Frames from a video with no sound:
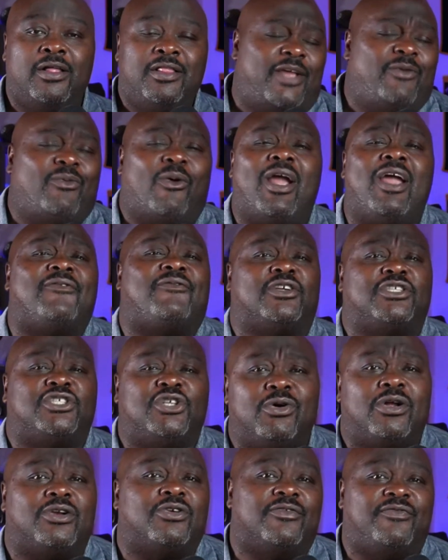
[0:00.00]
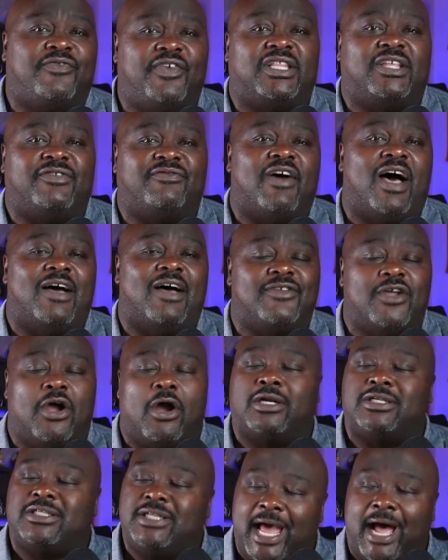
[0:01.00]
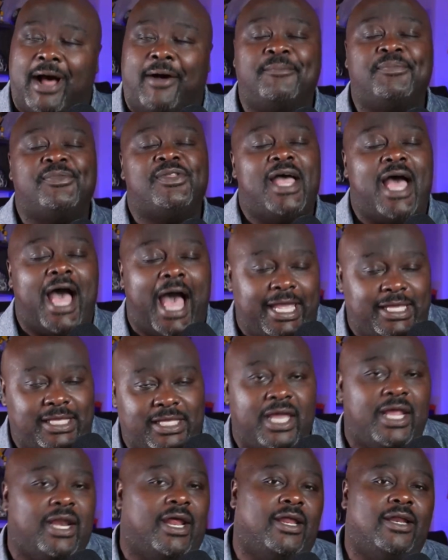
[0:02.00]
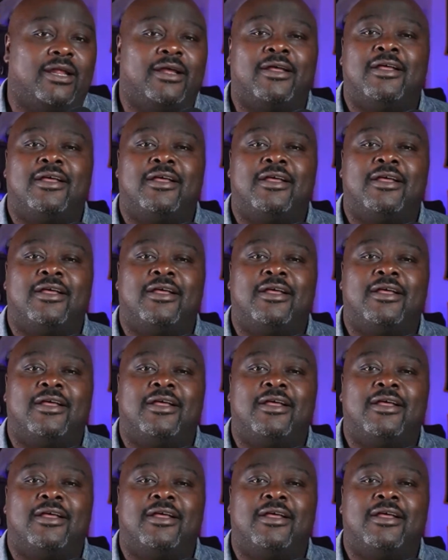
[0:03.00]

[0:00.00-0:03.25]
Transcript: They ran for 255 yards. Now, I get it.